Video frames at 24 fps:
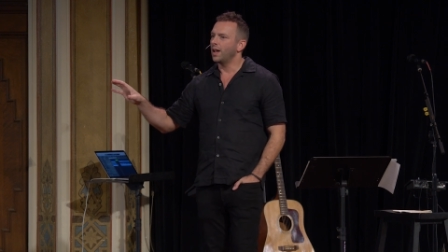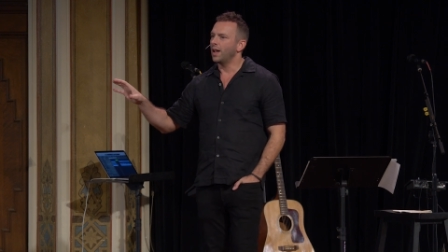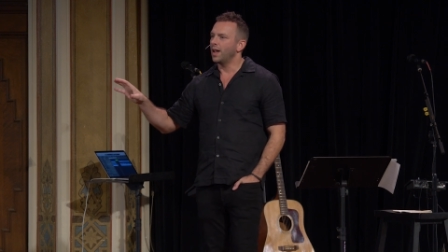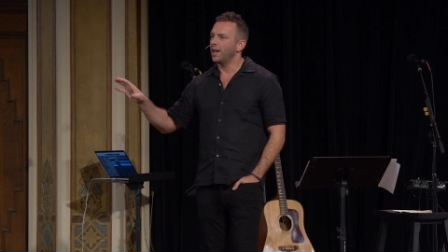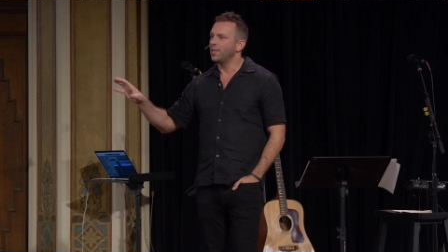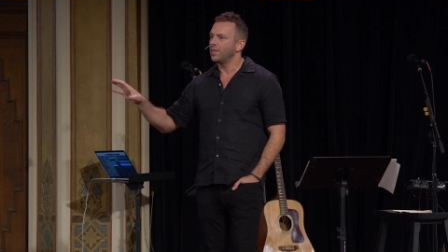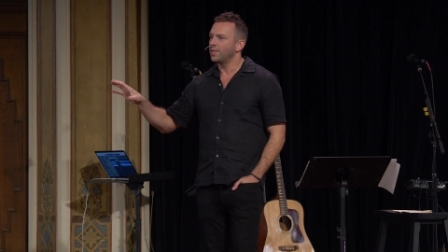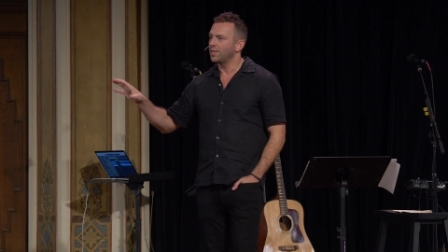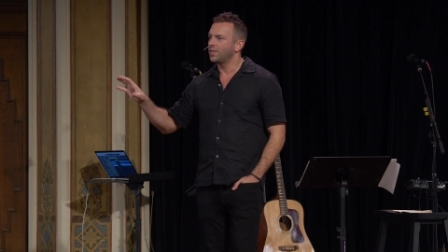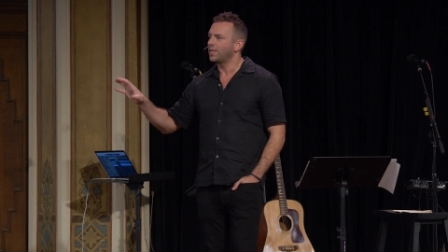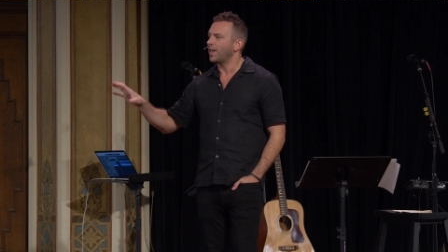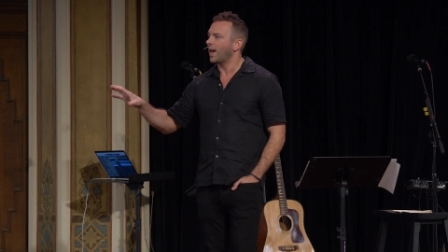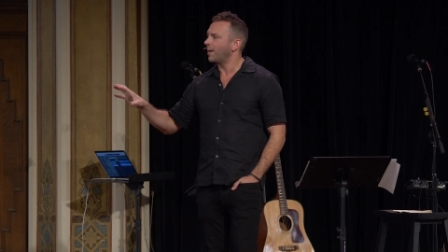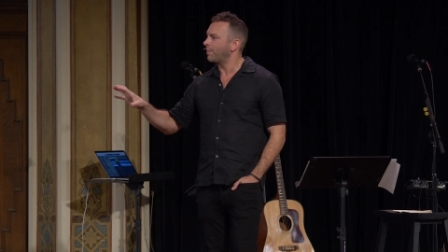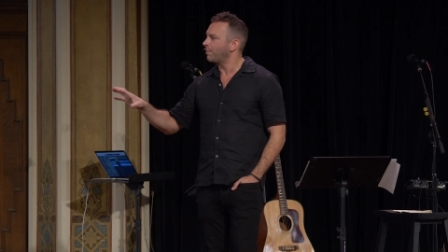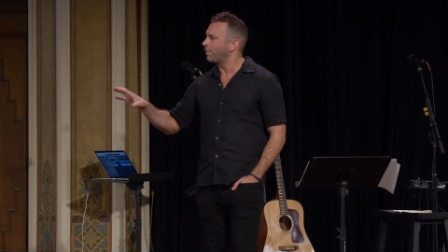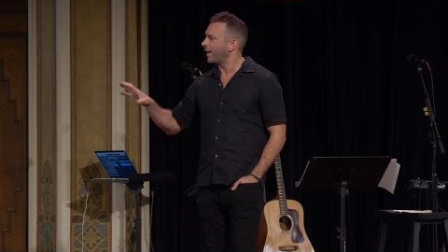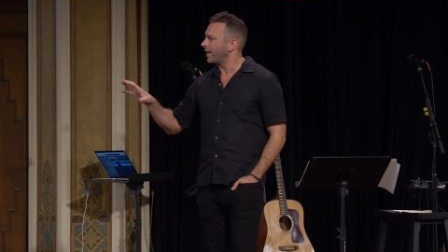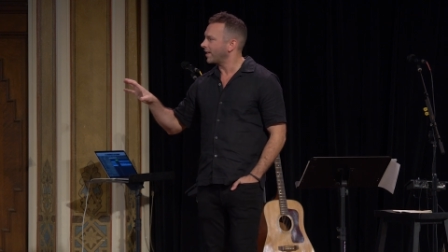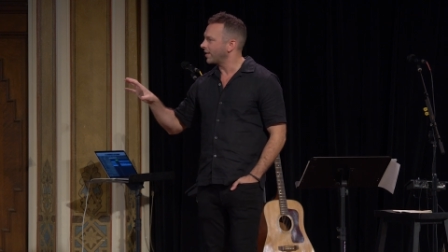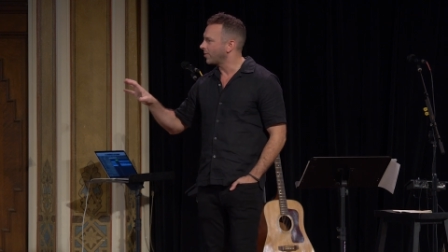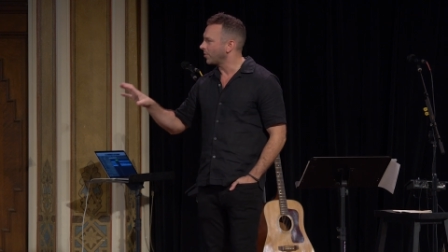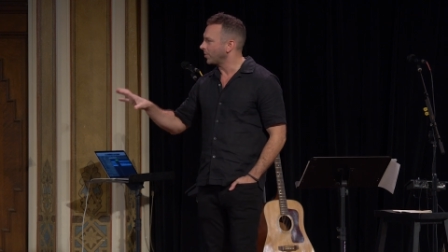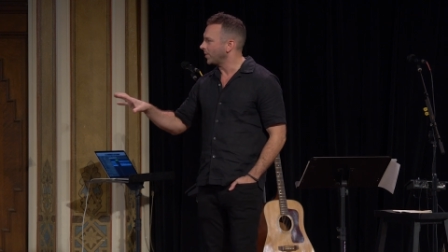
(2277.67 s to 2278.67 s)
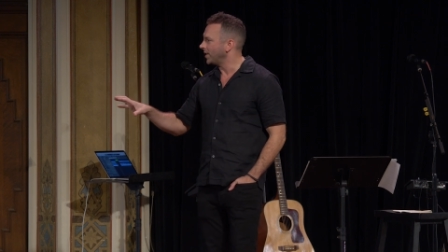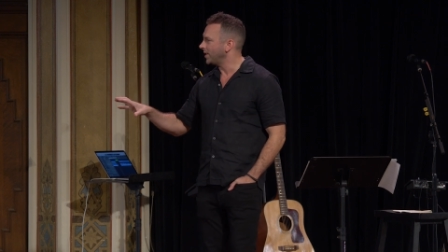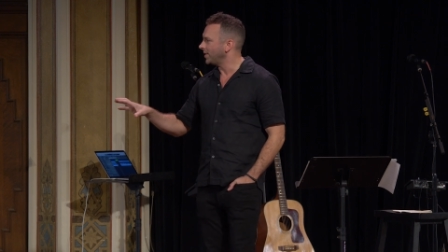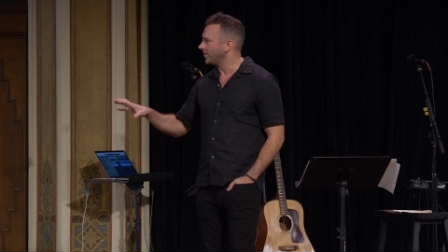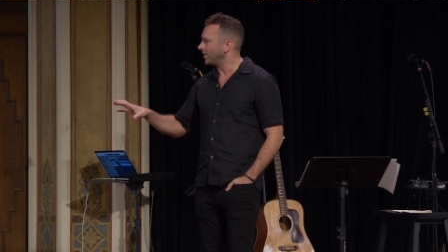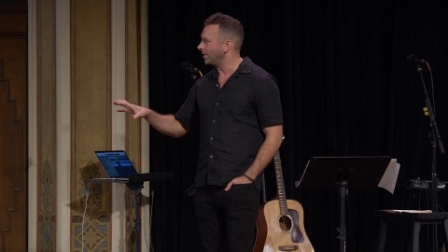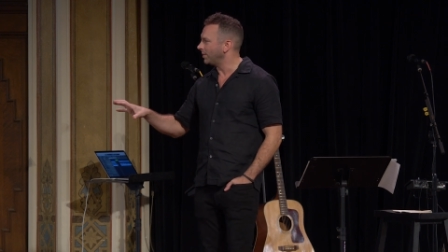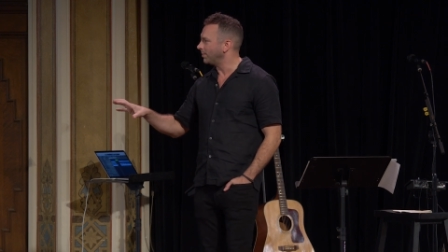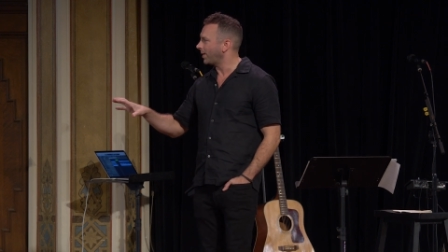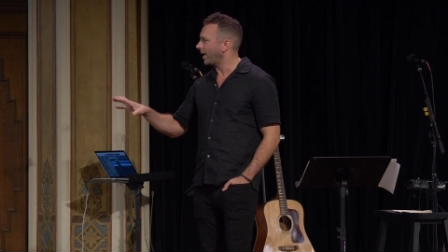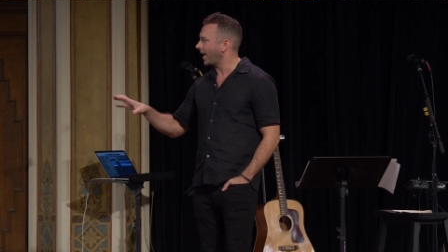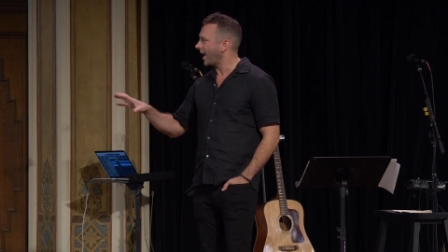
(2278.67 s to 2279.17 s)
And that by
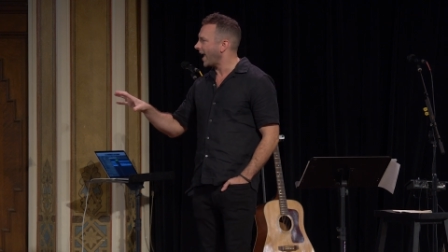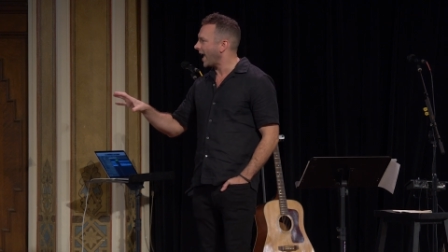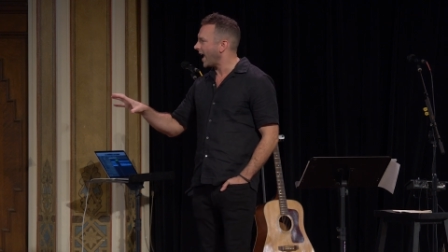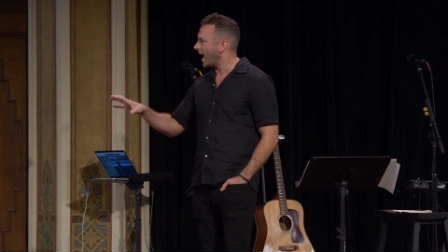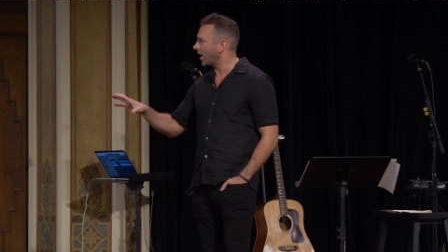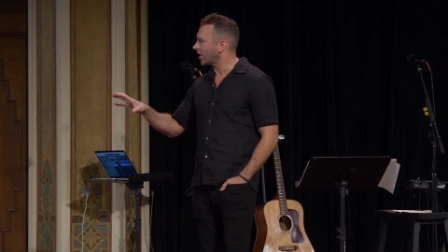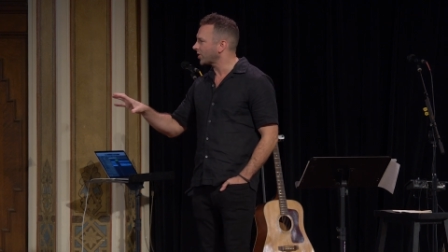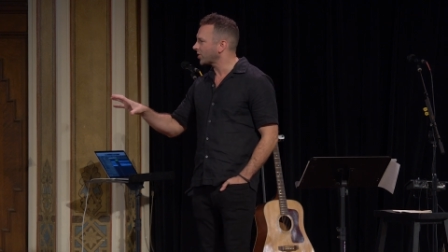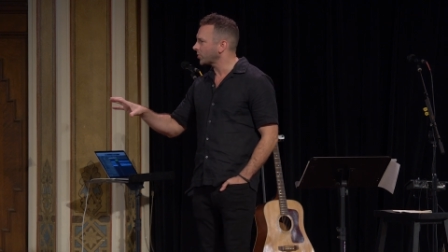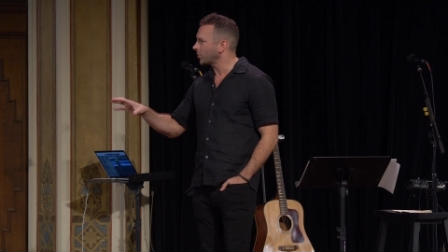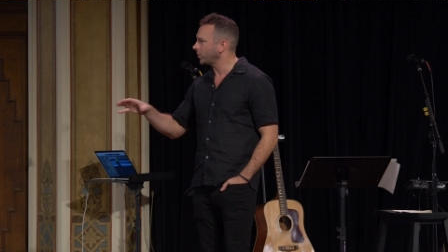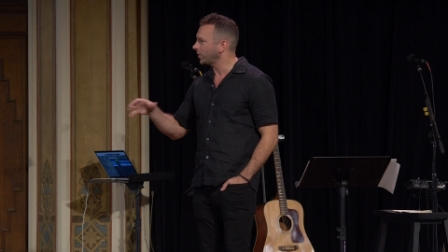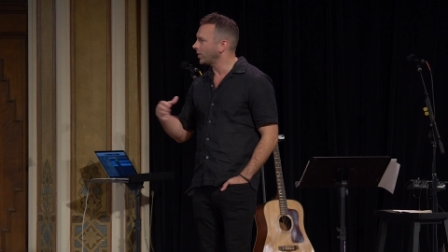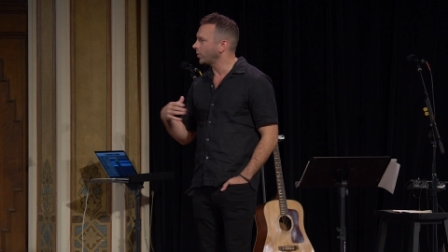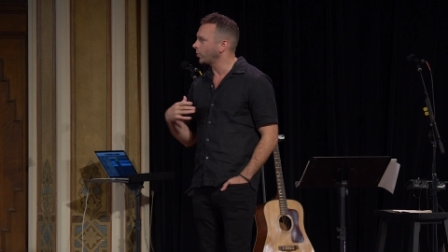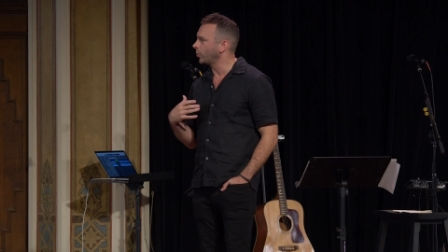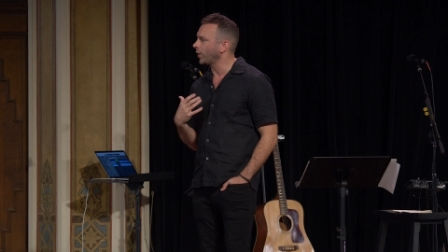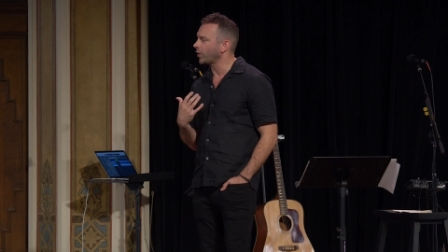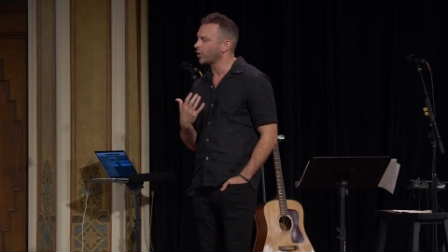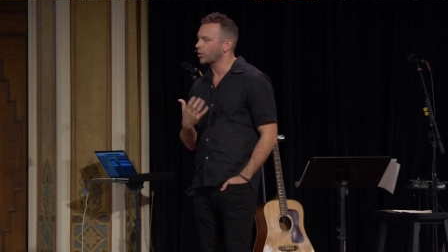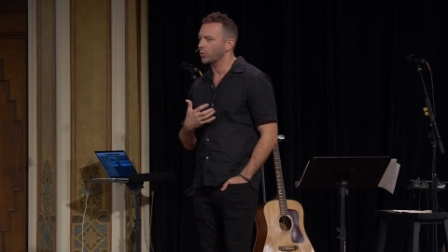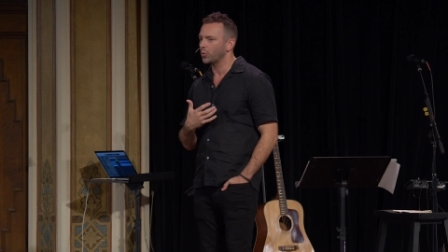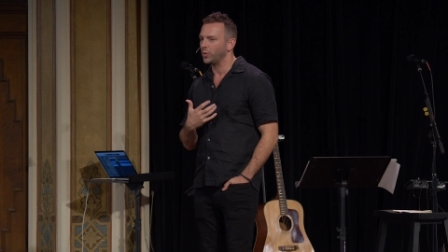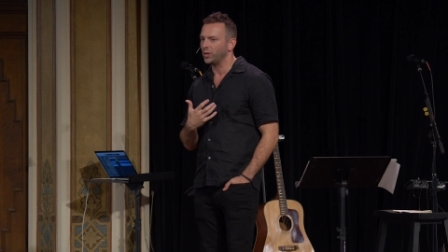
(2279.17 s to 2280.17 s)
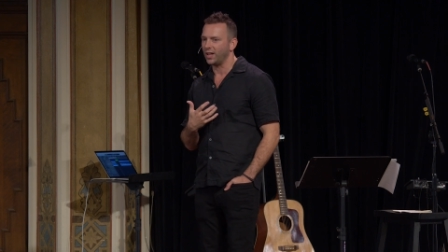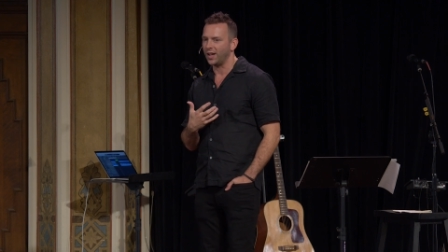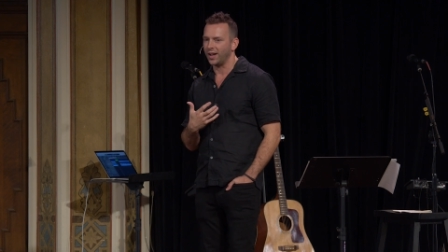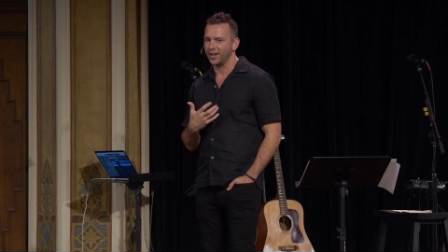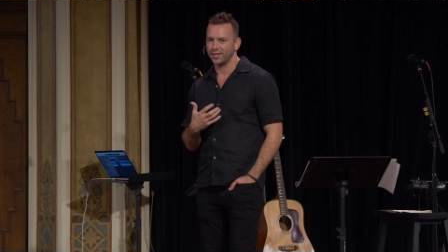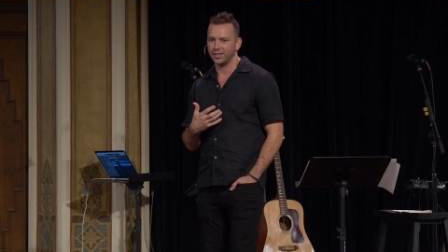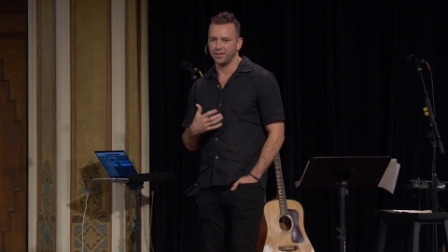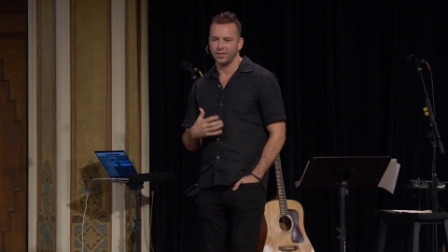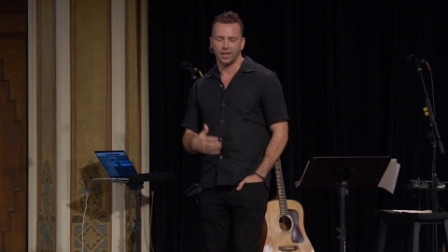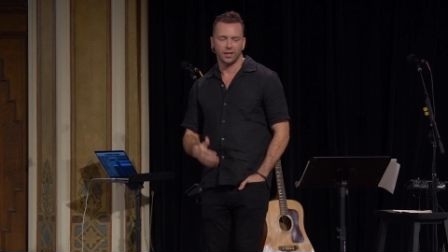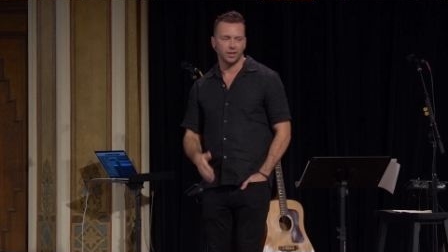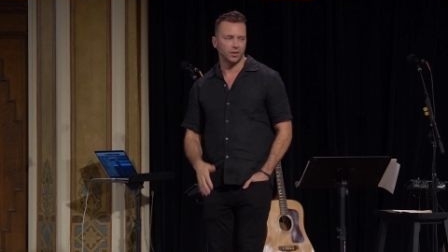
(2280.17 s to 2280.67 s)
grieving, by actually
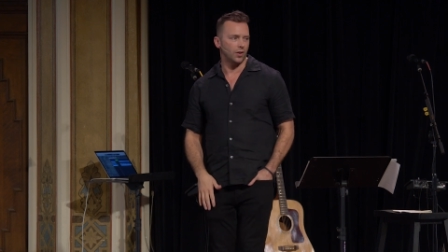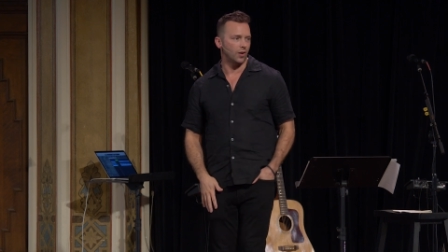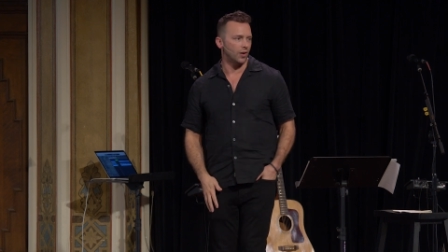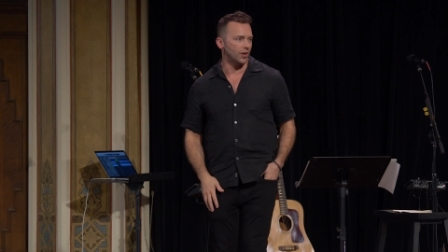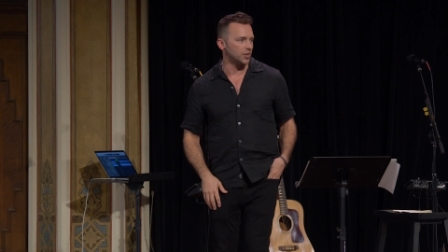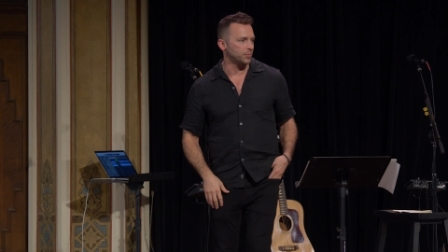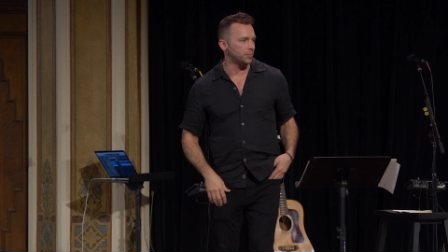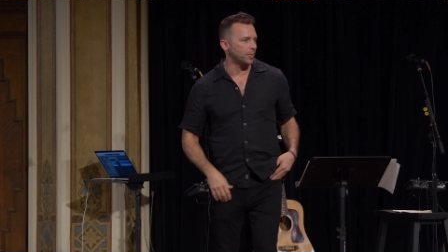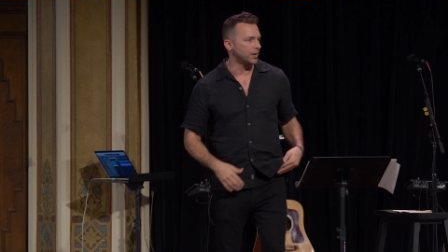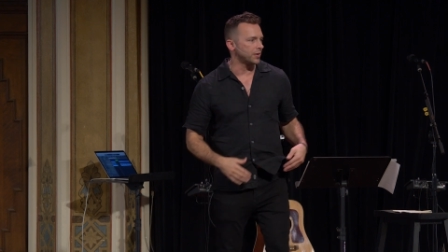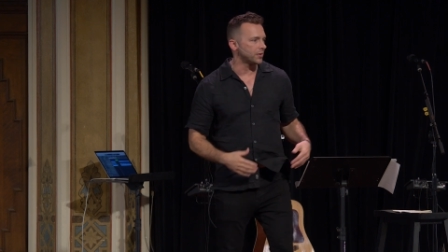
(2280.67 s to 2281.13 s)
ritualizing that loss, by